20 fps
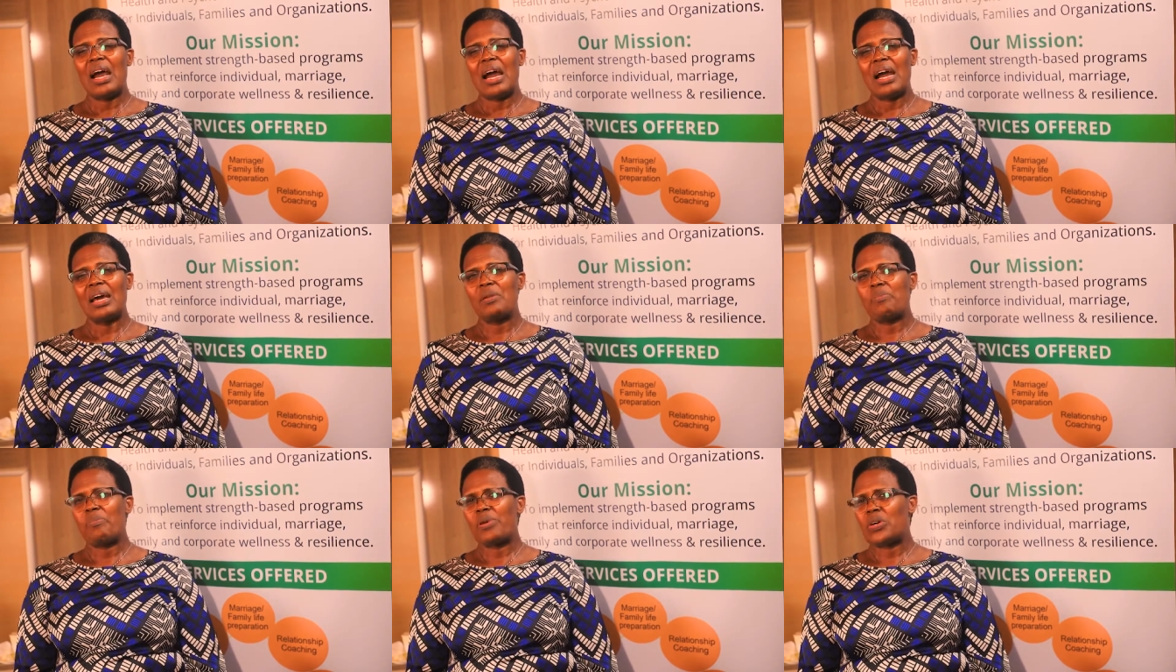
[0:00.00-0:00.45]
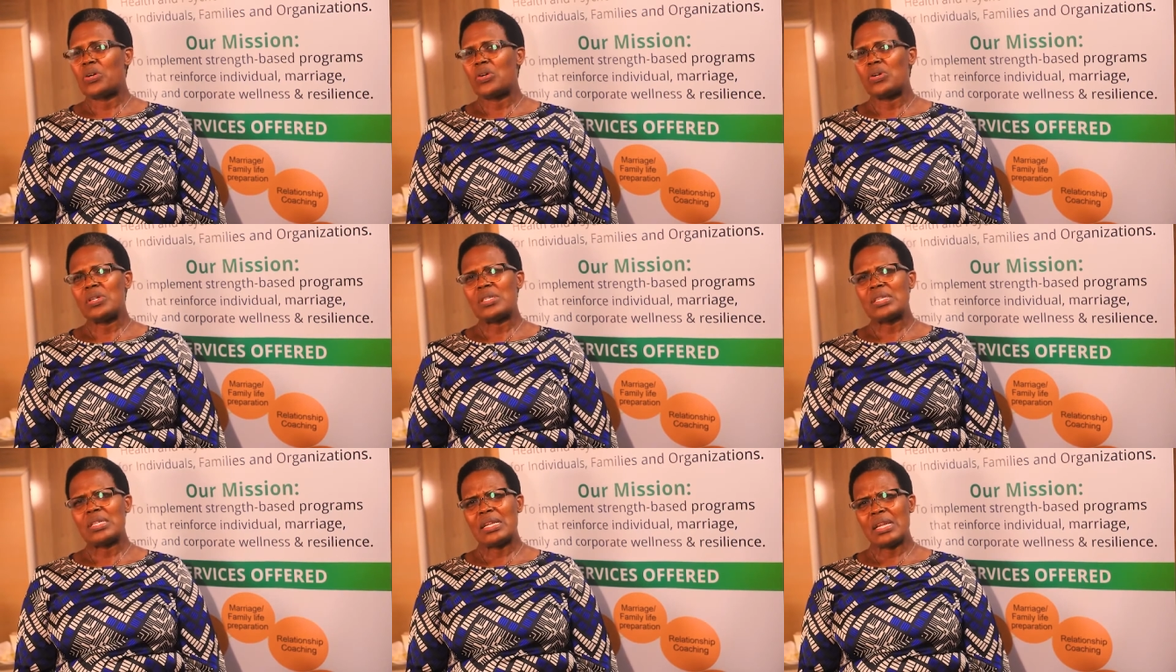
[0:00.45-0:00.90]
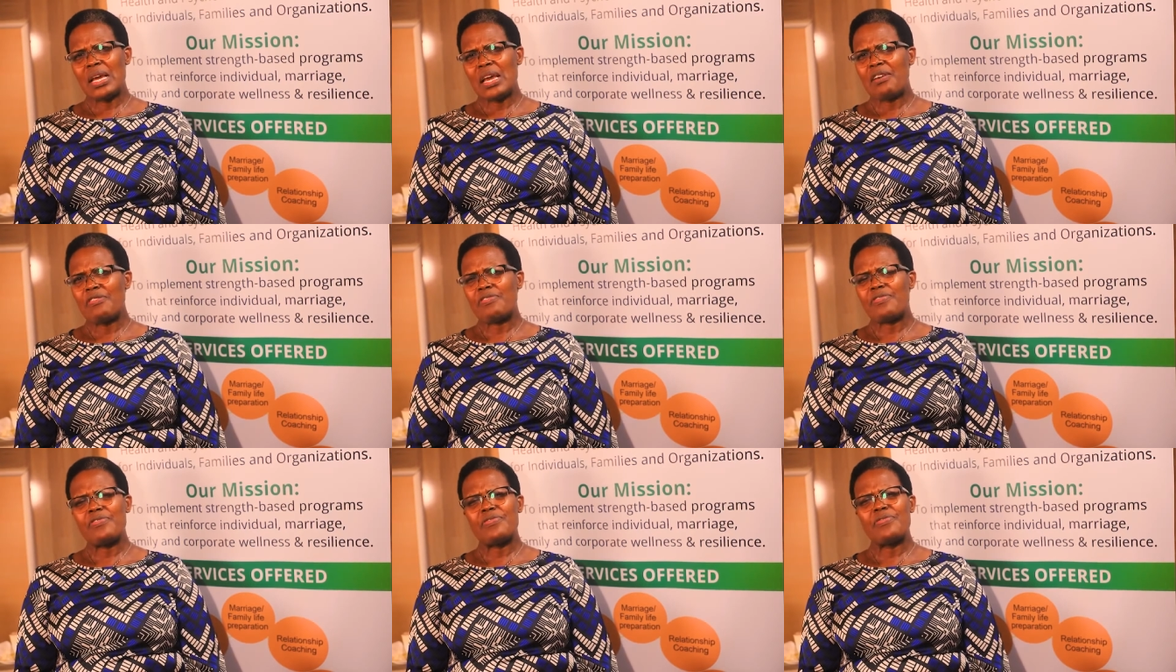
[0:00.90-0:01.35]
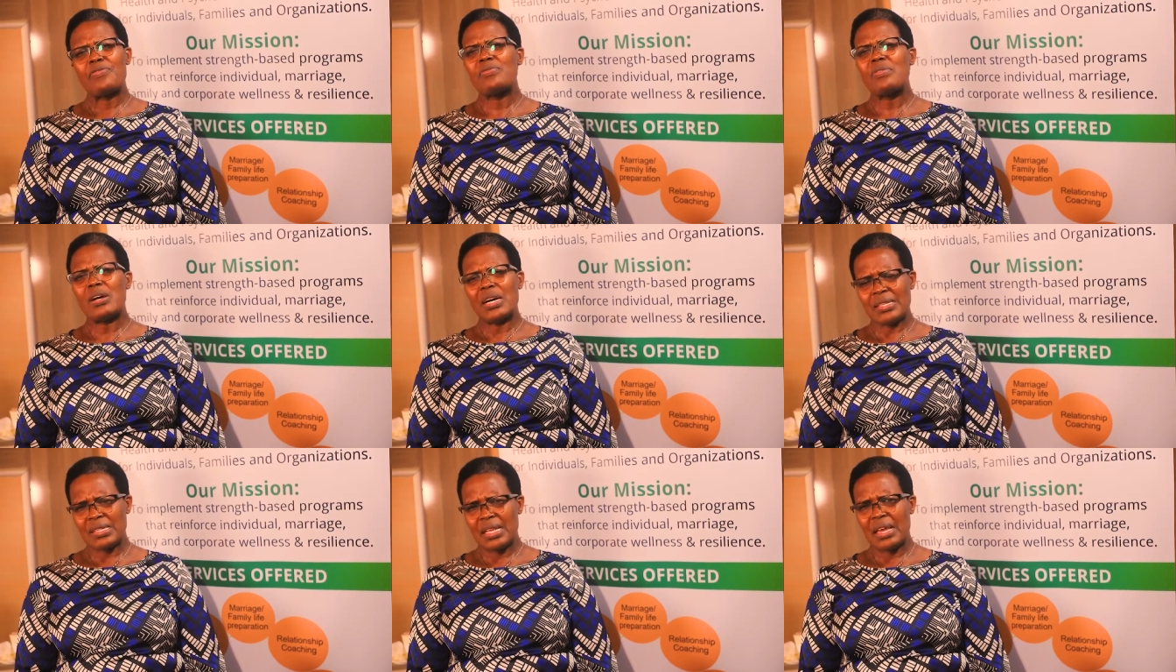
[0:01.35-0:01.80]
And because life,
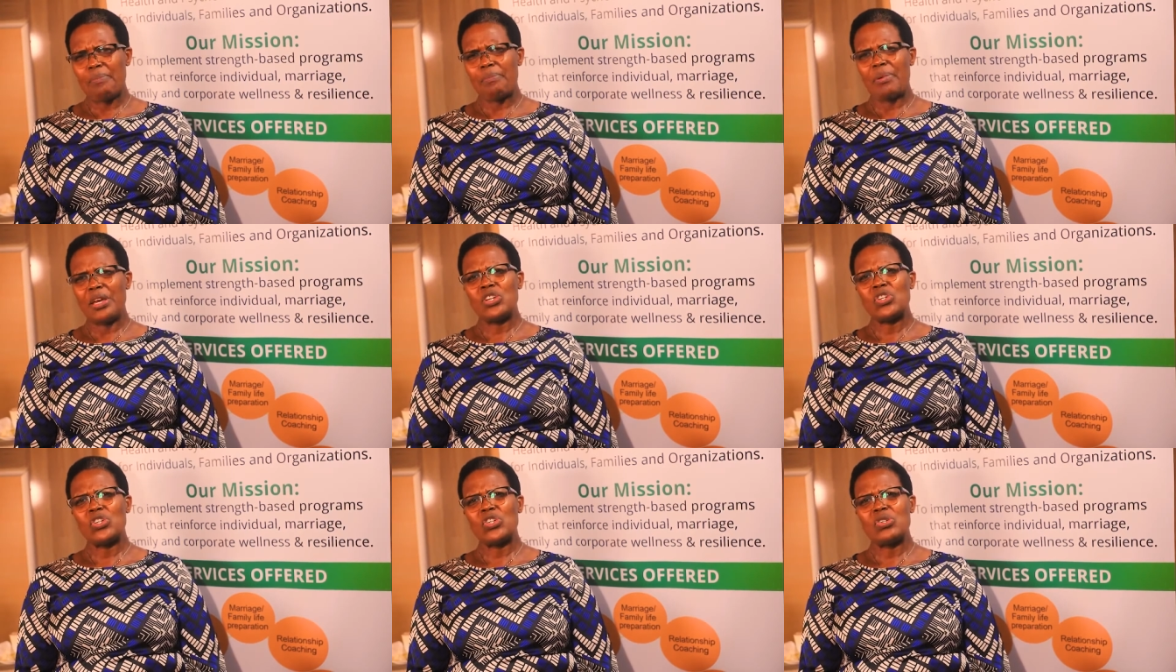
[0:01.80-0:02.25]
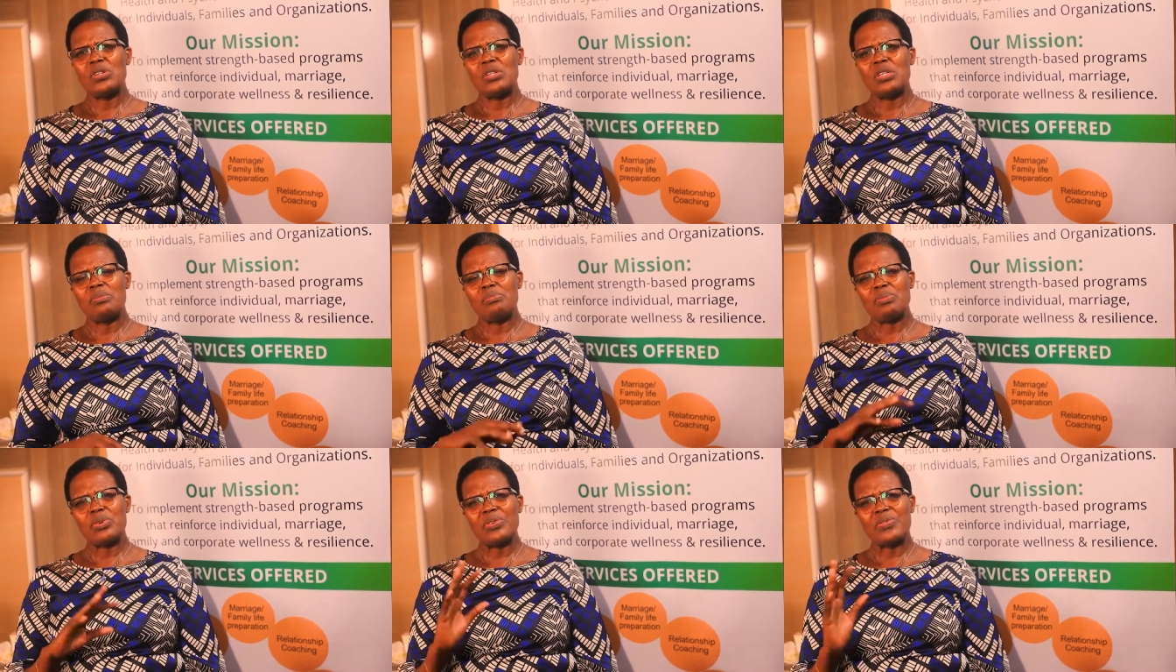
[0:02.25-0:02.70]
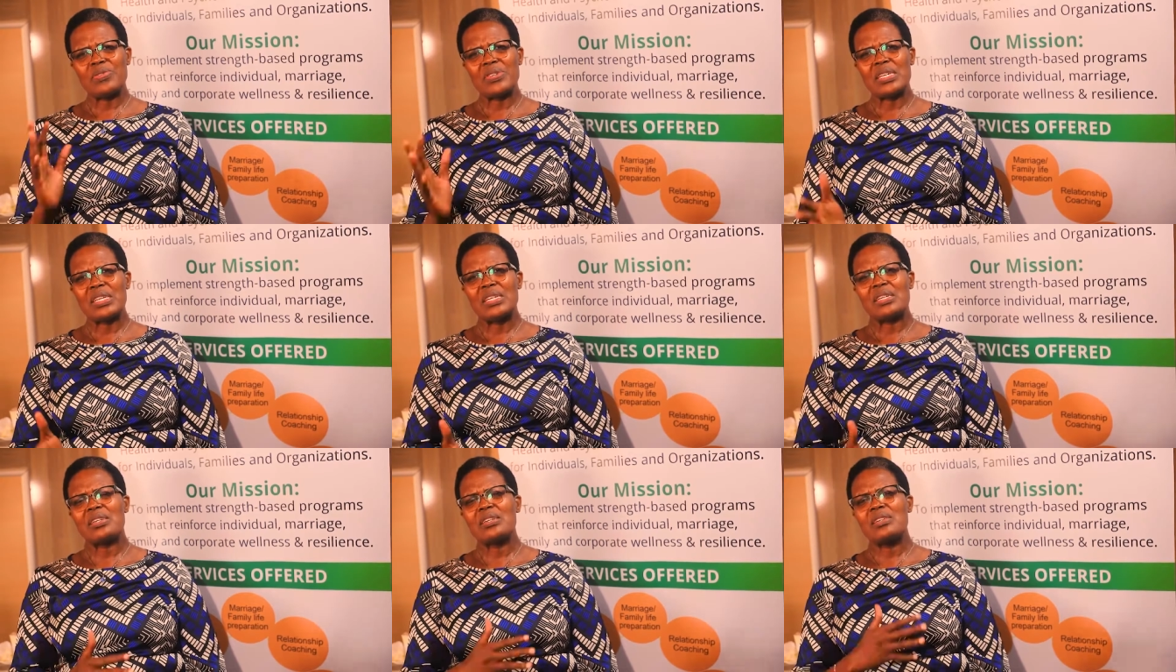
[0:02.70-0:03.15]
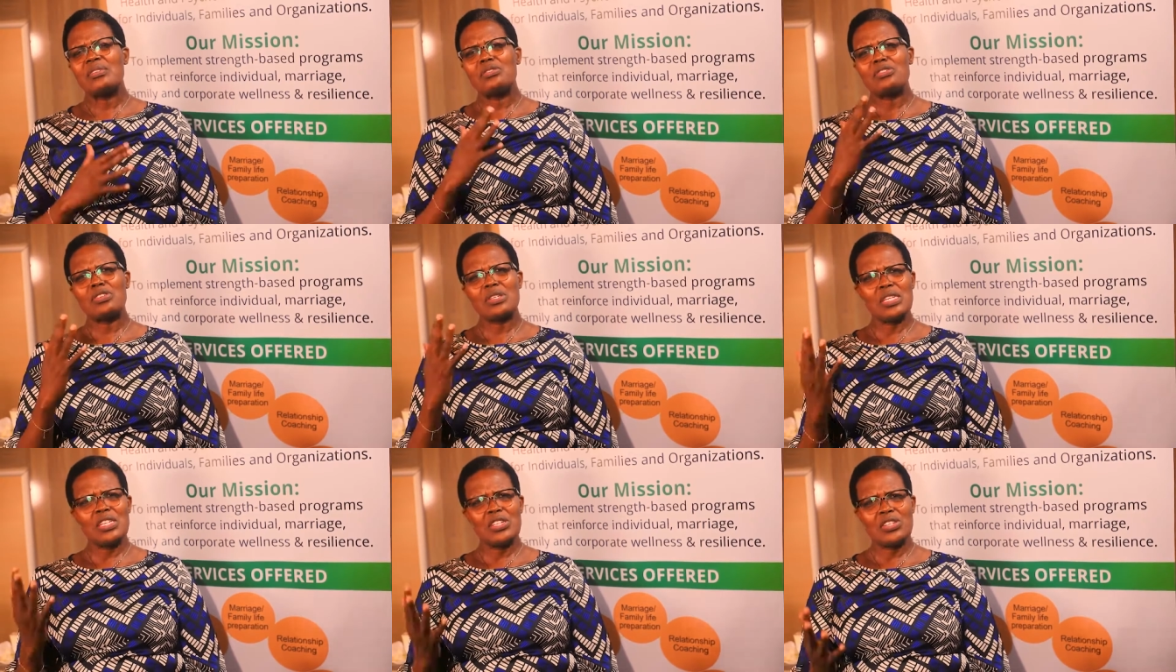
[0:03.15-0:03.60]
as I mentioned, moves in
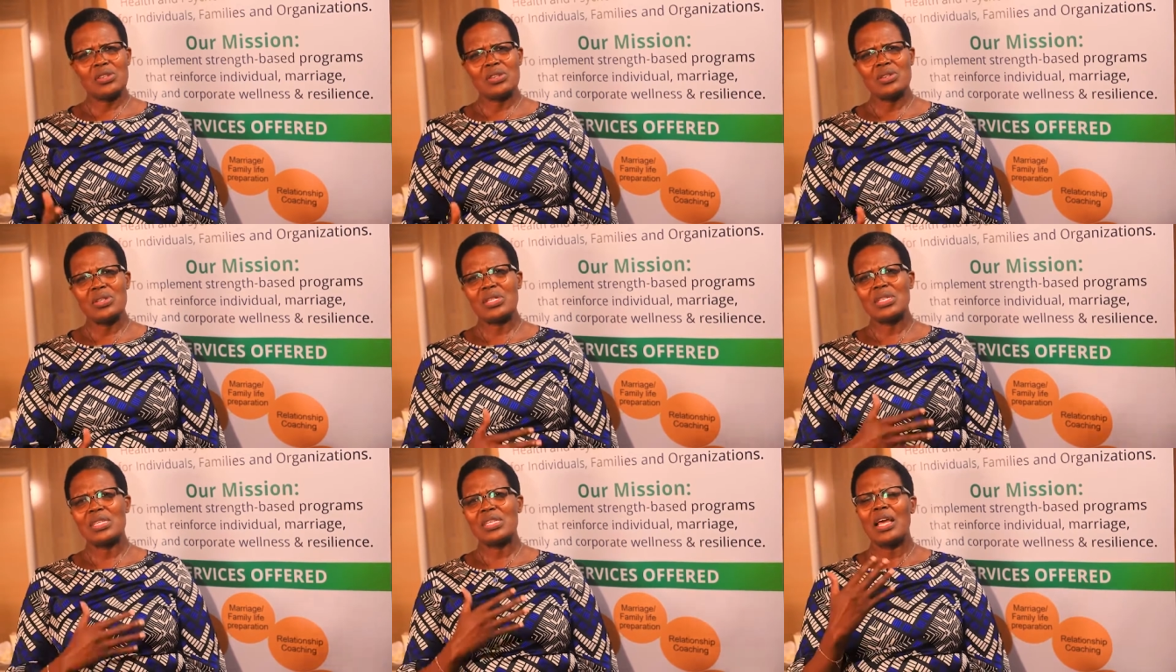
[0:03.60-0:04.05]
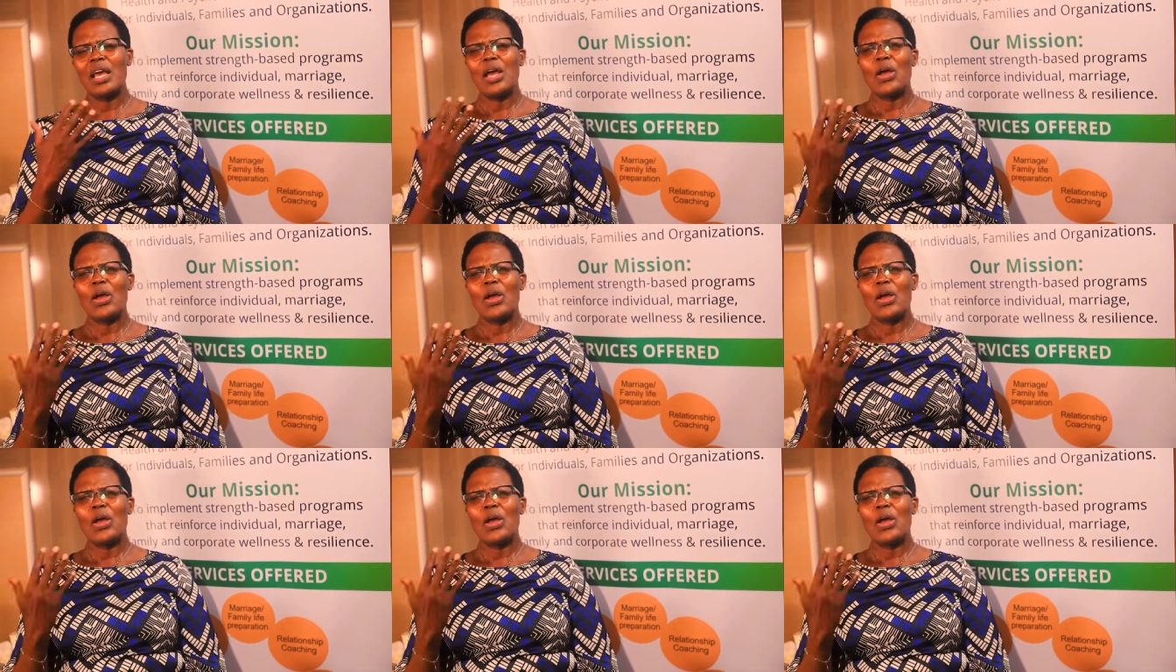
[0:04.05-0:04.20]
seasons,